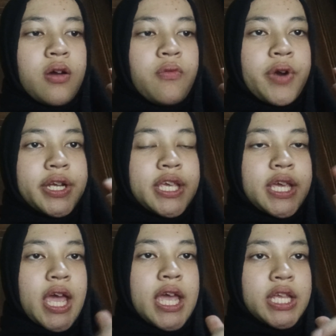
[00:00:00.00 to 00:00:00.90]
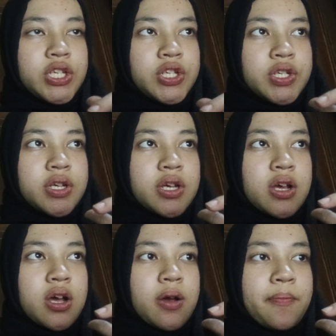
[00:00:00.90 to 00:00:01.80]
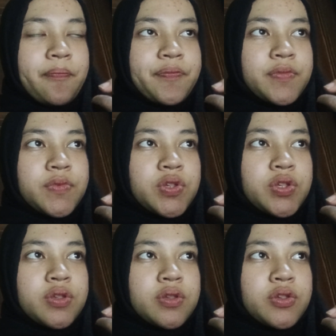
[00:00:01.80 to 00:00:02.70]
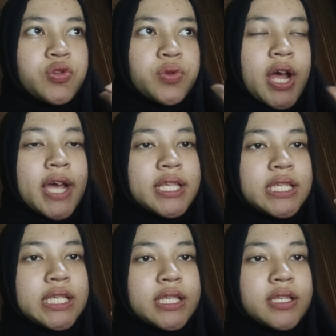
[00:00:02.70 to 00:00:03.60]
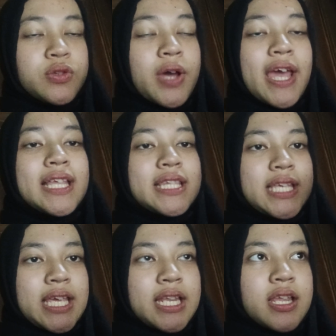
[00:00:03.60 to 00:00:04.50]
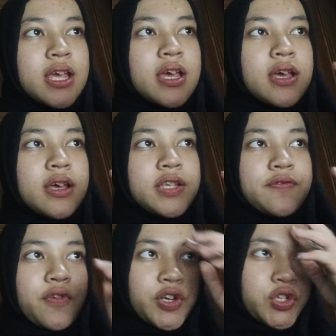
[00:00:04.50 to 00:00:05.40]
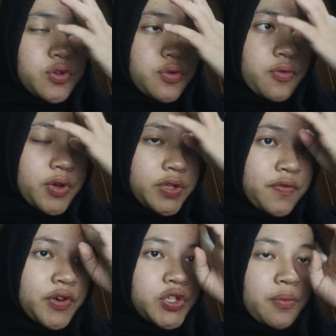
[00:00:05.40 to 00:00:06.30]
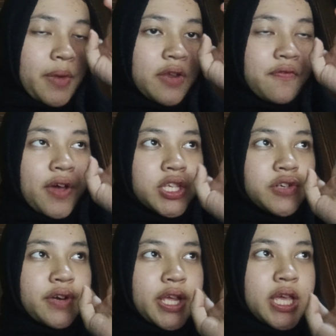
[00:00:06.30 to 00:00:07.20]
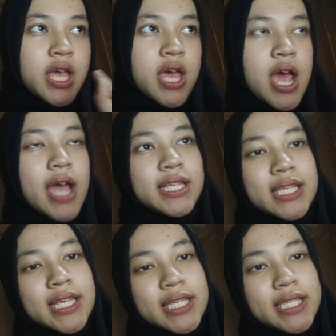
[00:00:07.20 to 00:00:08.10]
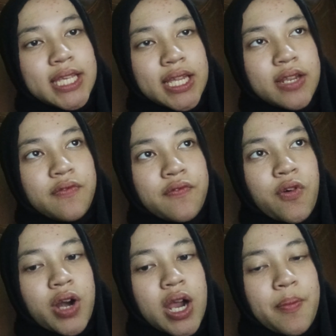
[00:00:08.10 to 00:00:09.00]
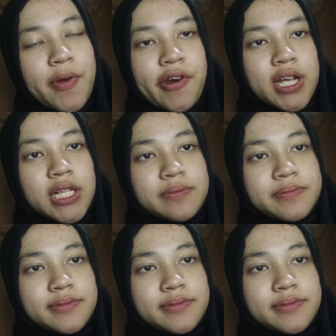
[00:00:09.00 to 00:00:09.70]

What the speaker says: working age, to 9 to 18 is for shoe manufacturing and 16 for apparel.